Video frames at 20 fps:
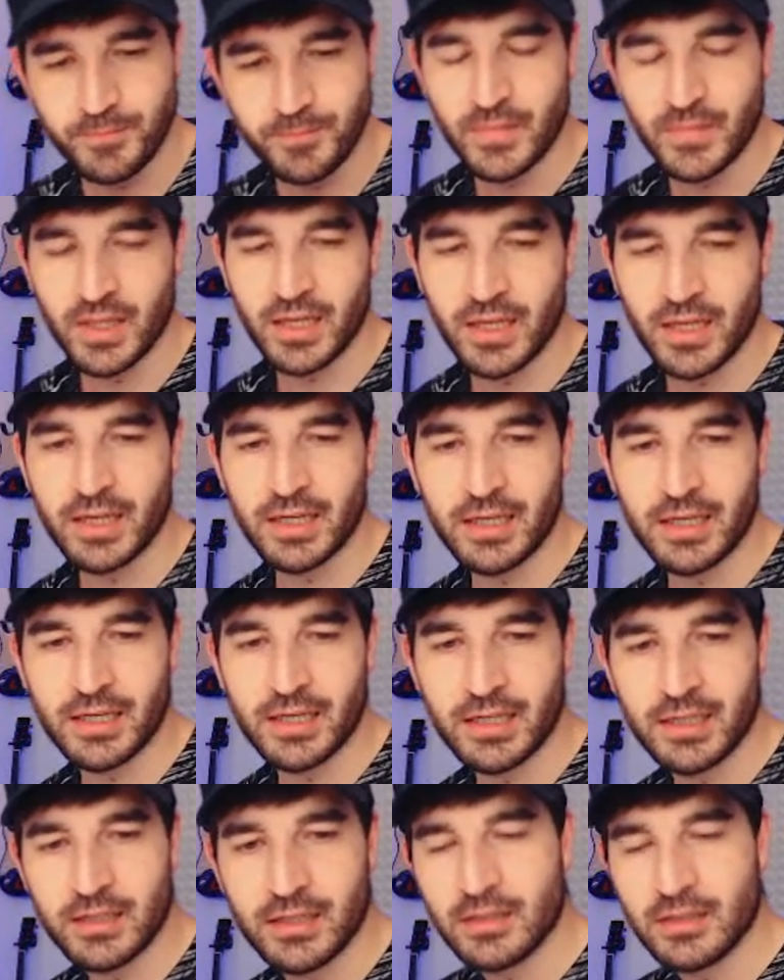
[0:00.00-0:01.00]
And
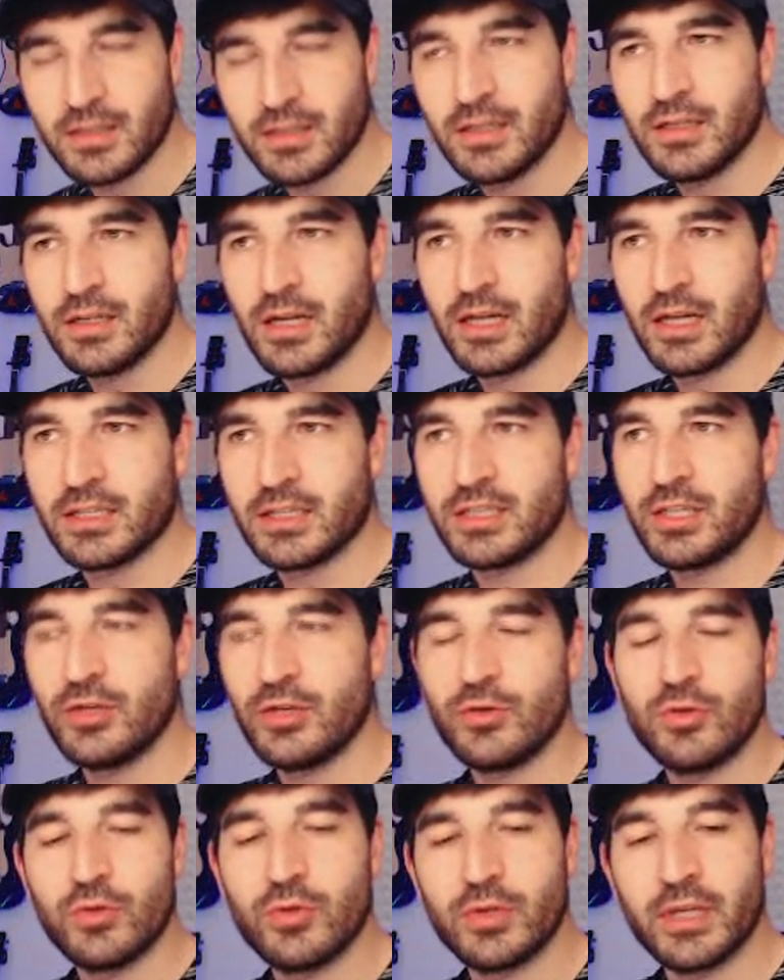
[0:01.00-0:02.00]
I'll see you
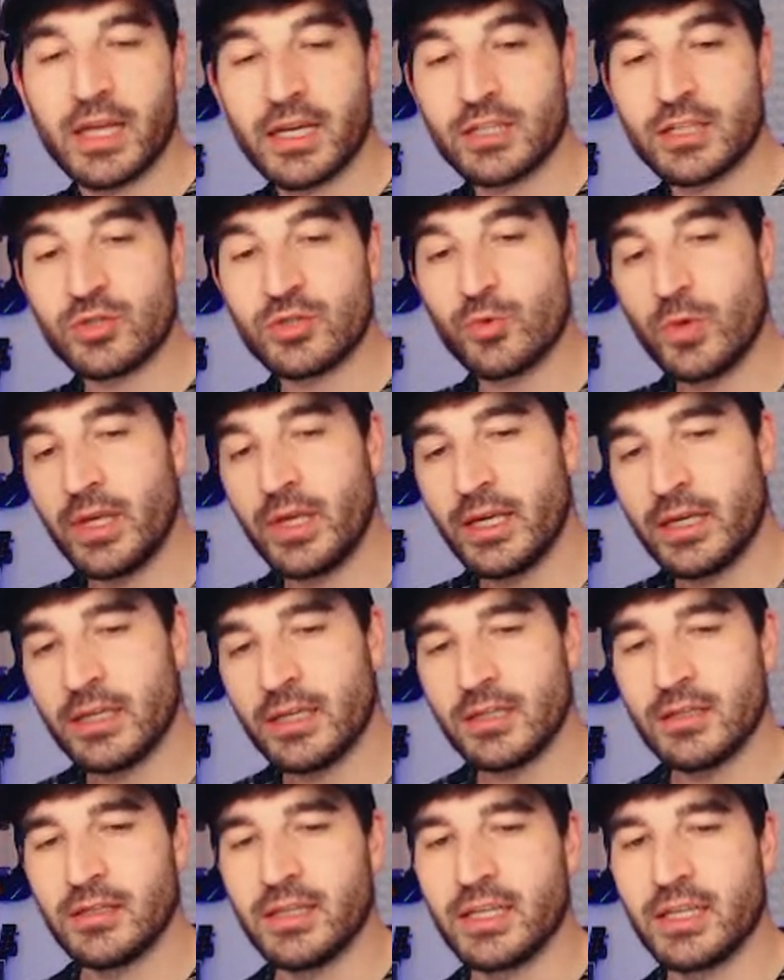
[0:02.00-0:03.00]
next week.
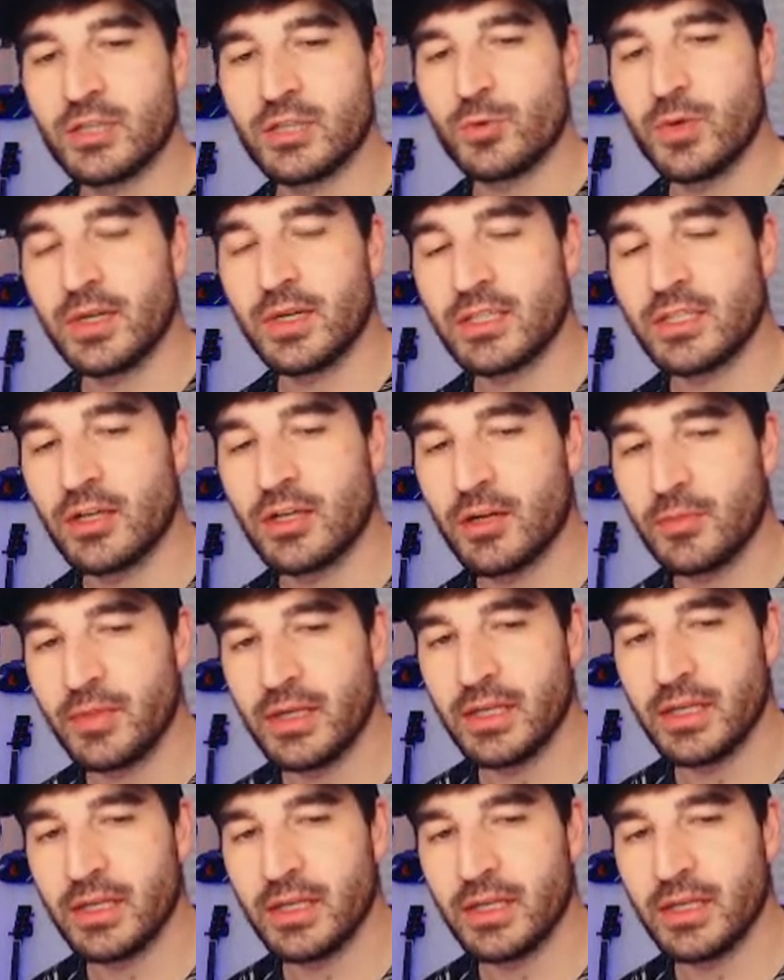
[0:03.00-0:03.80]
Next week's gonna be